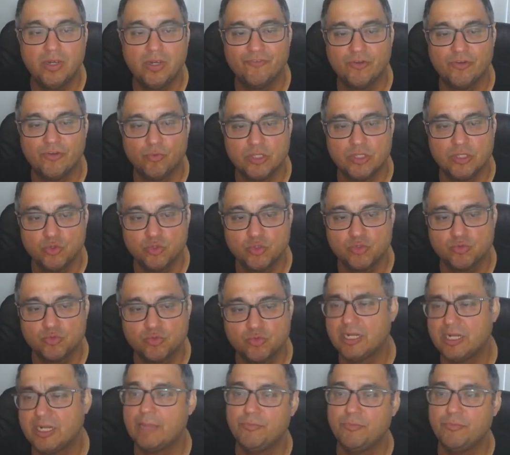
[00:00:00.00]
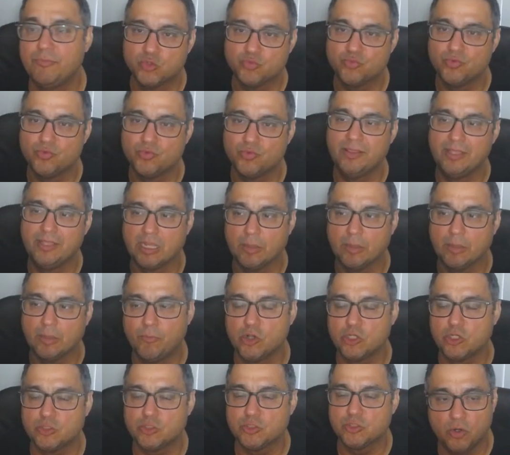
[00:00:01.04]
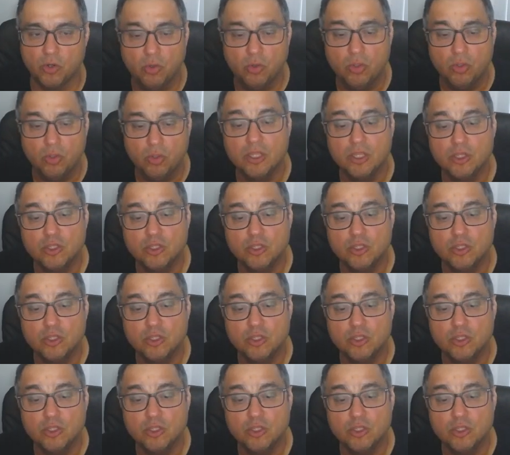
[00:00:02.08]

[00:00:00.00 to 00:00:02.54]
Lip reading: If it was useful, type useful in the comment box below,